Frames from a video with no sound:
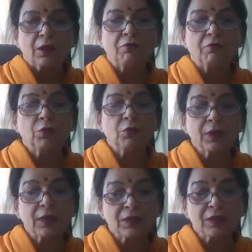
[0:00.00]
Even
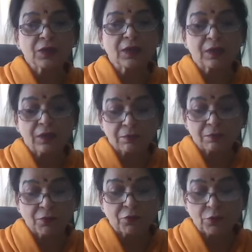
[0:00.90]
though he has said
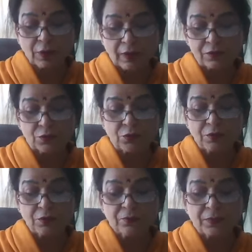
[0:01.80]
before
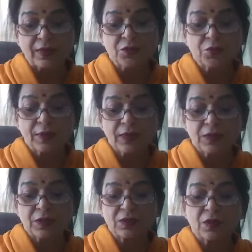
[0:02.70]
also, that's why
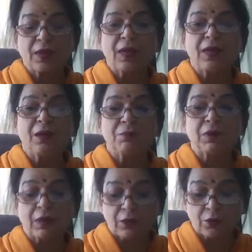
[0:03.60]
he says, again,
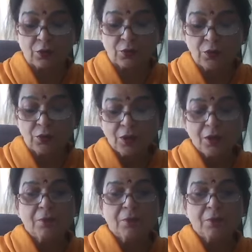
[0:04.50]
I'm telling you,